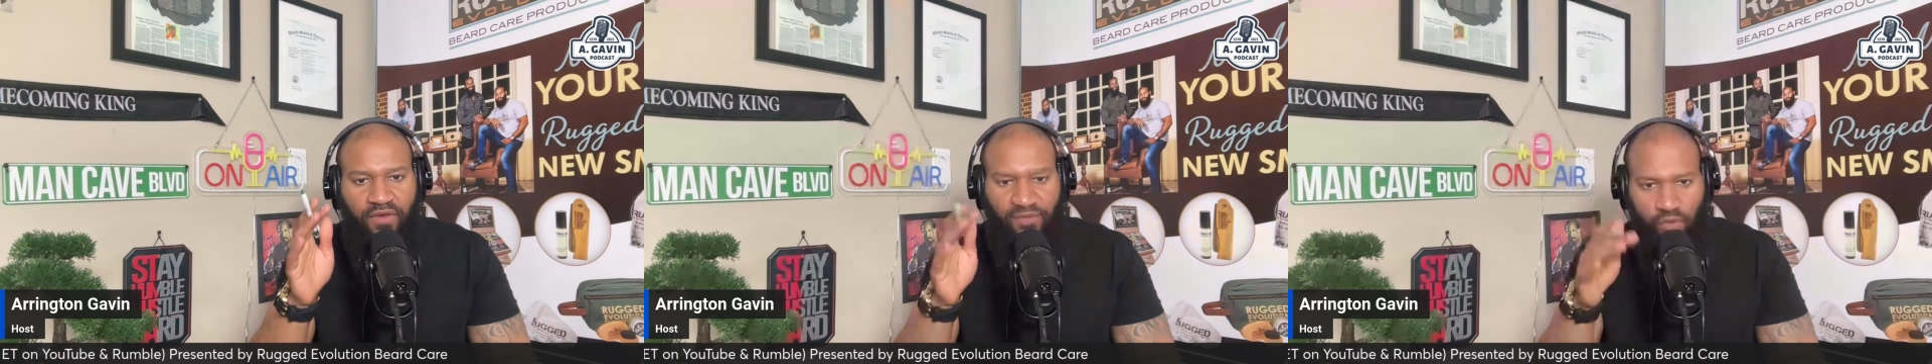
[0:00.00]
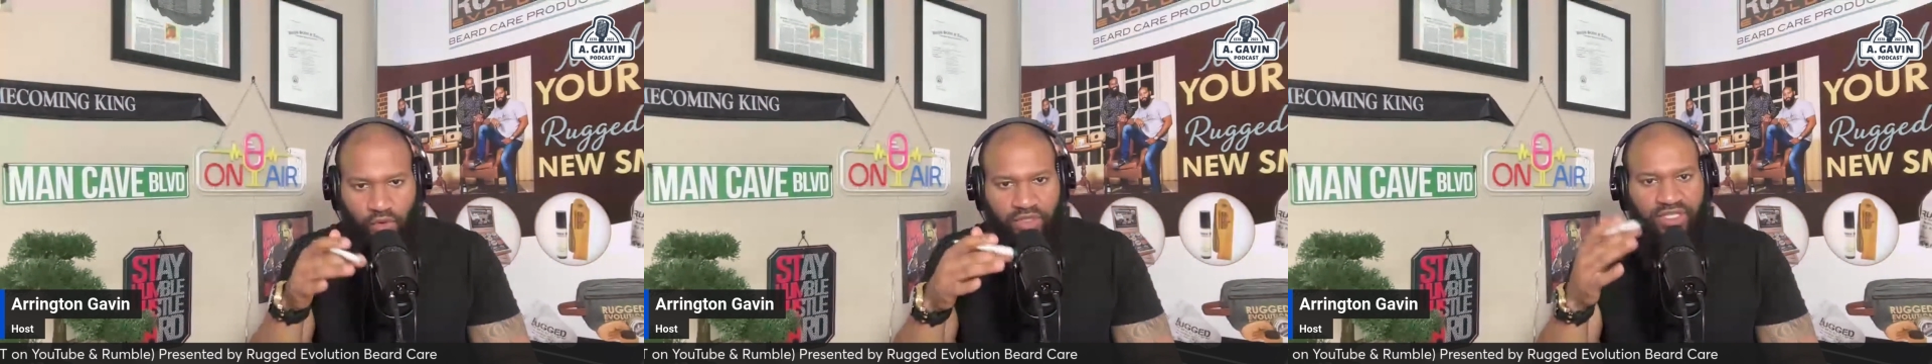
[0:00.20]

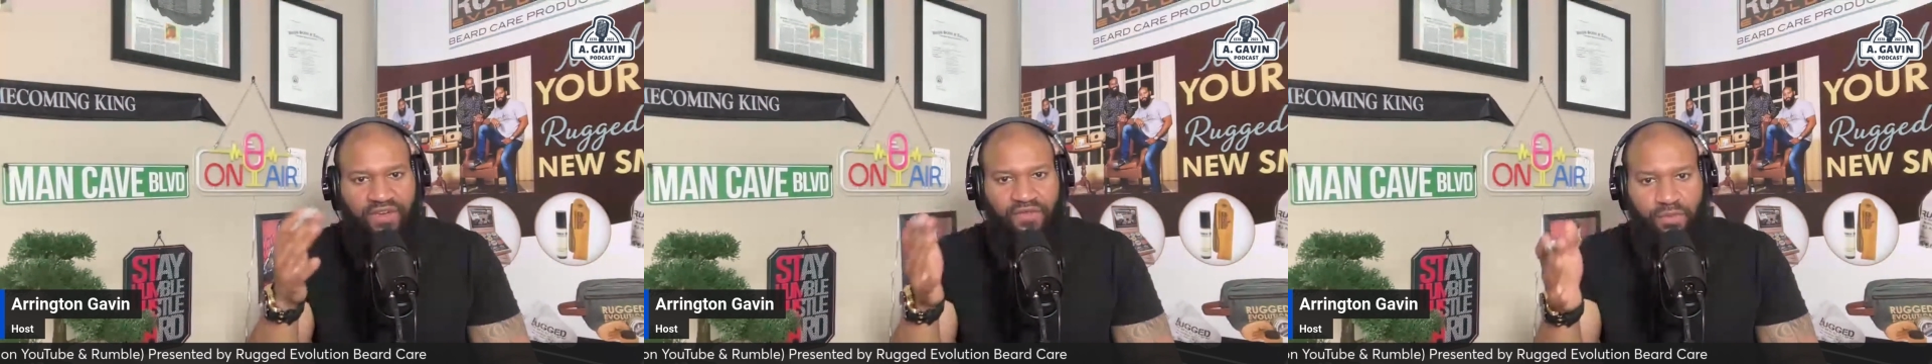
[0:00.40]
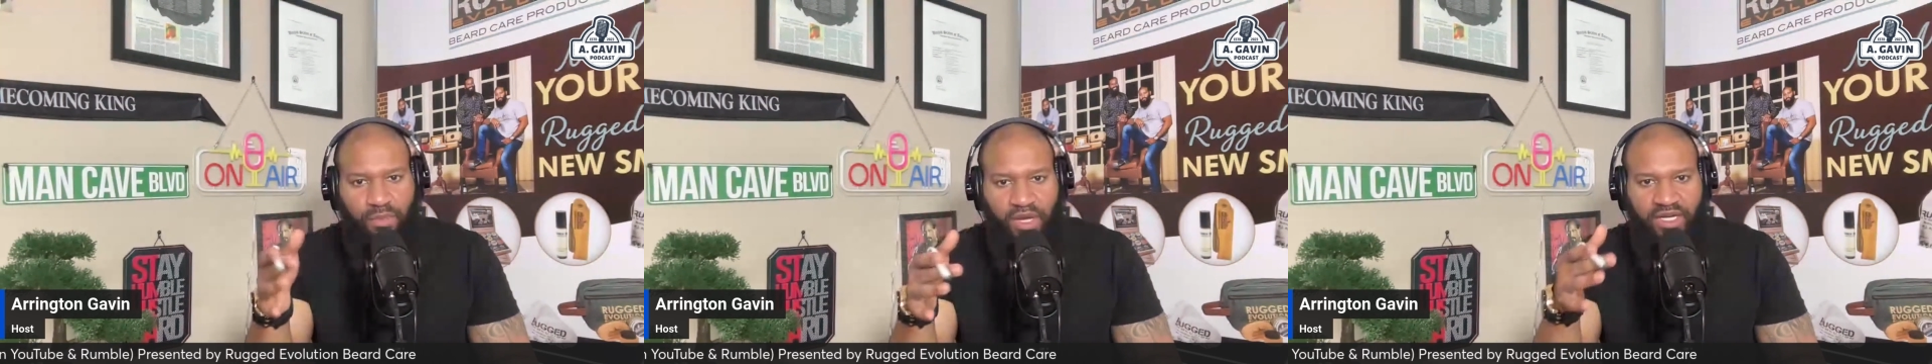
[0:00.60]
of course,
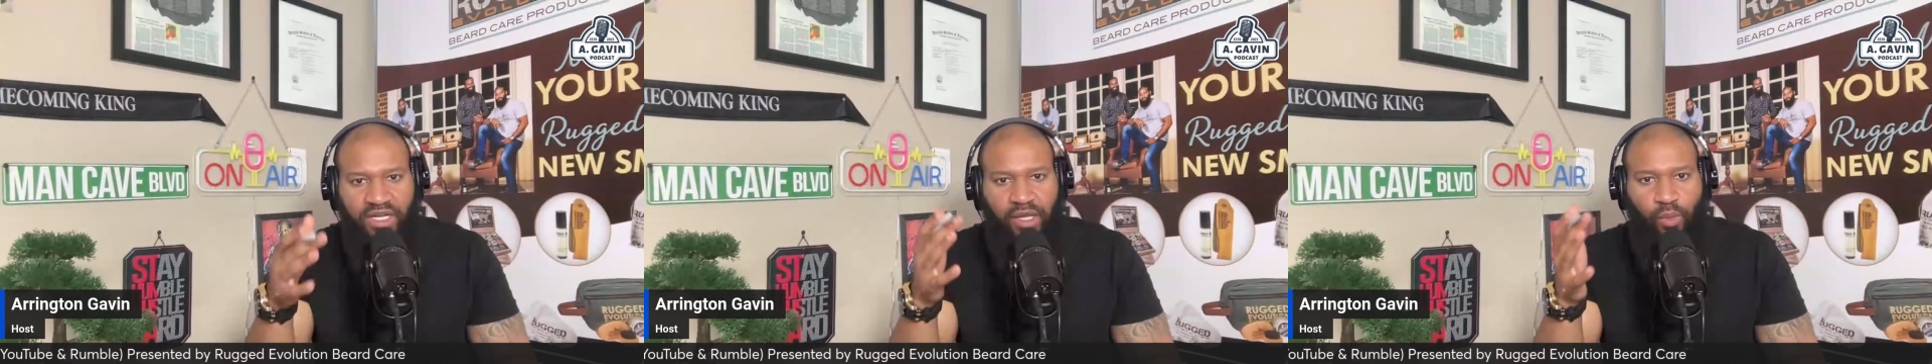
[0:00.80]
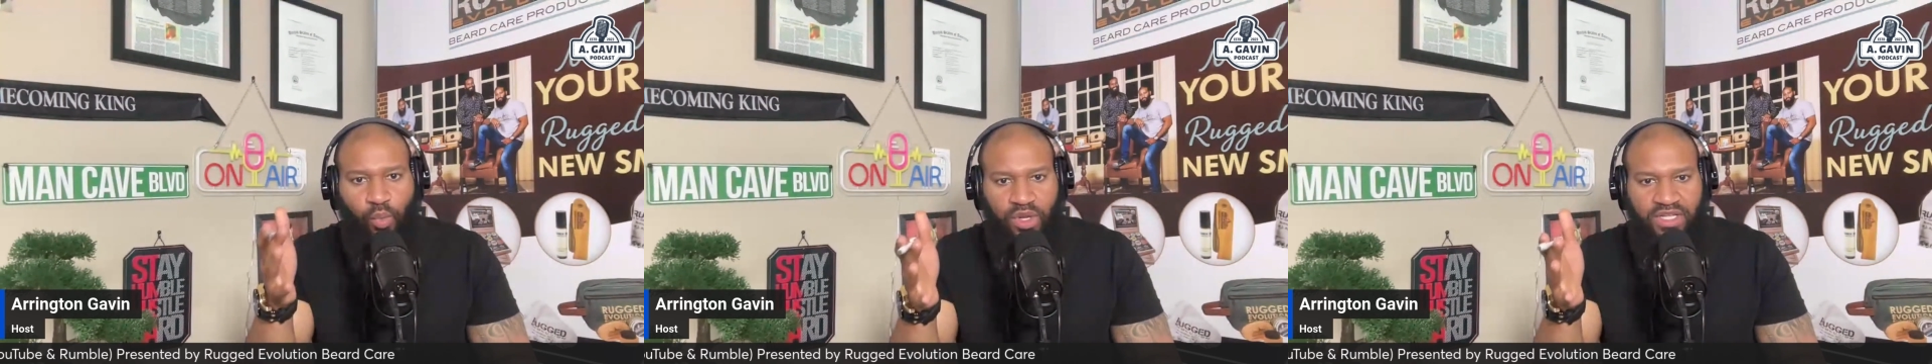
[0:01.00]
every
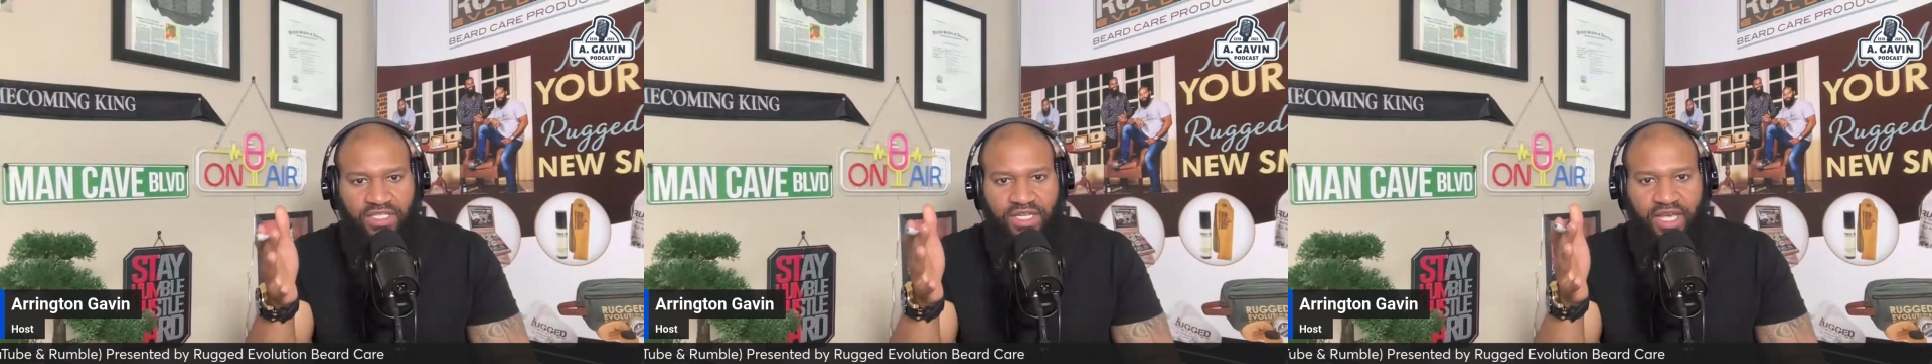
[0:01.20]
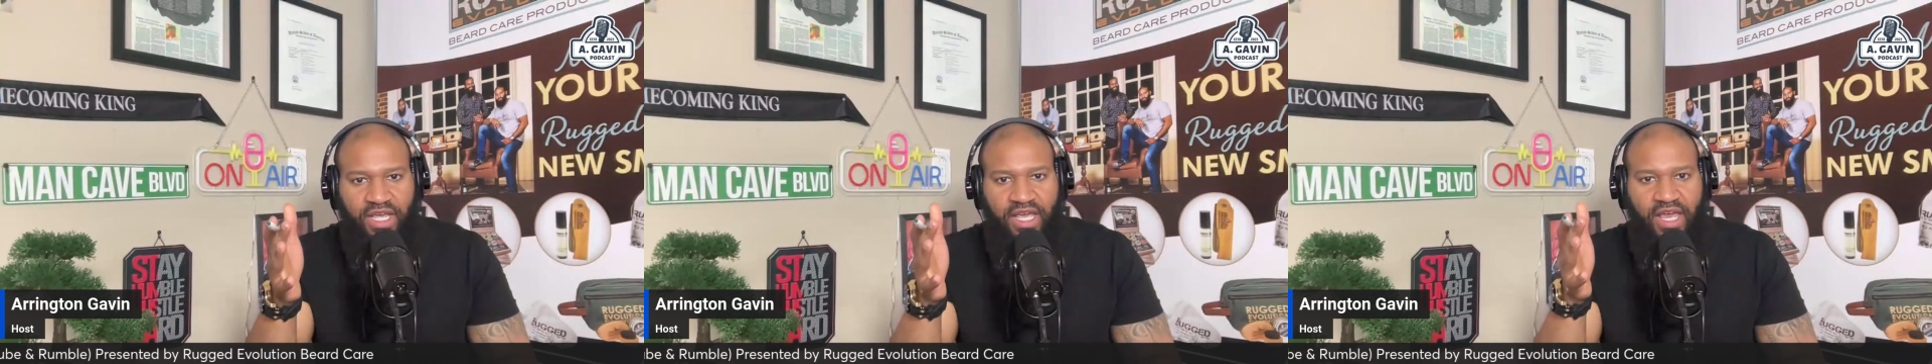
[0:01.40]
Monday,
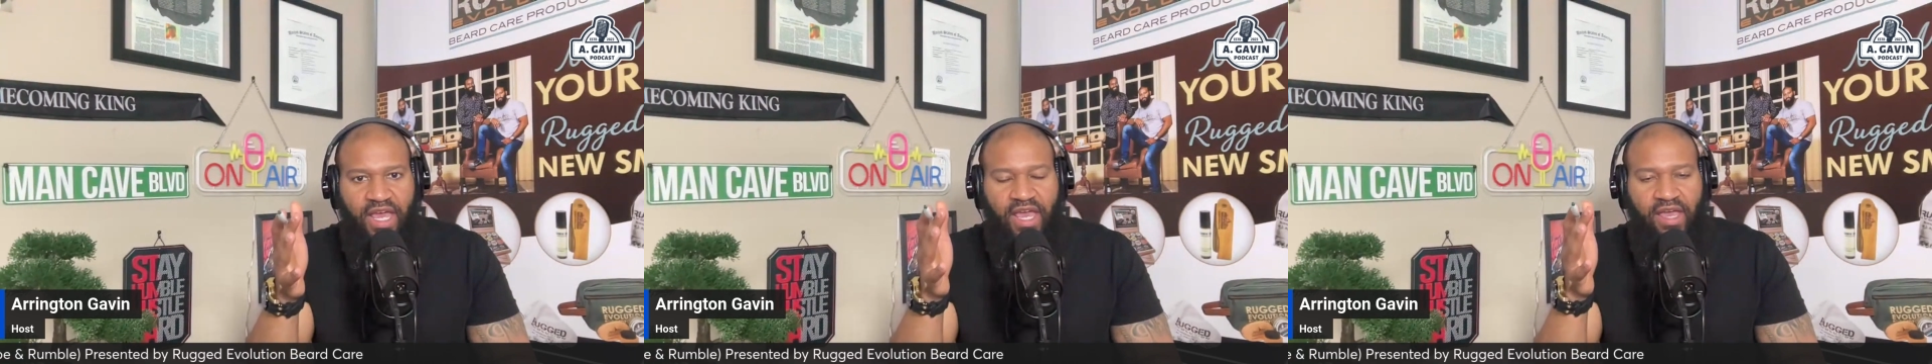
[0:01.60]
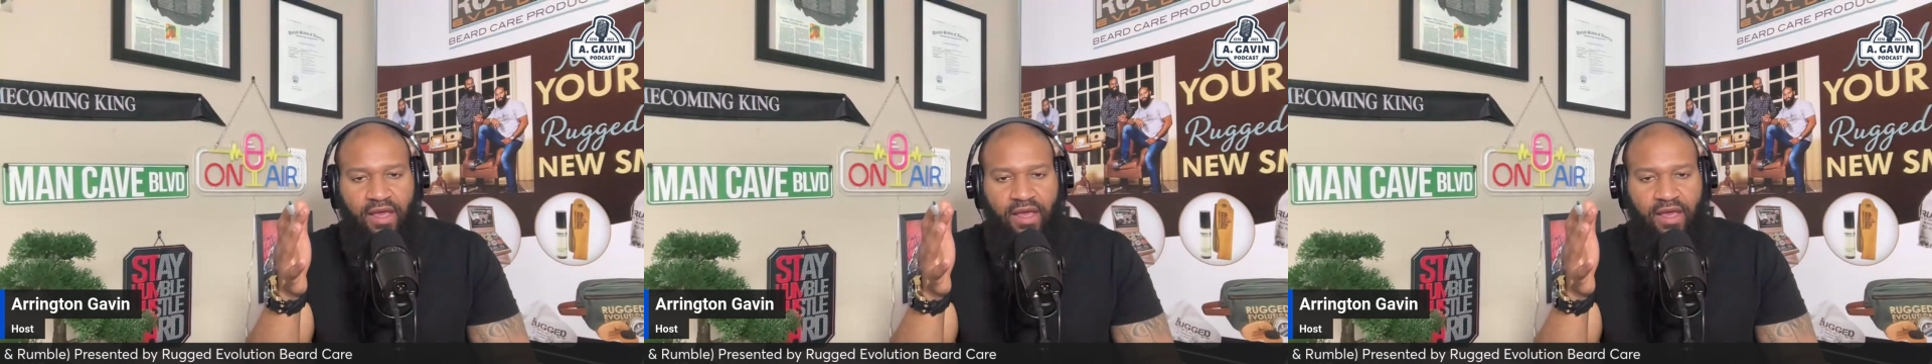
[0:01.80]
Wednesday,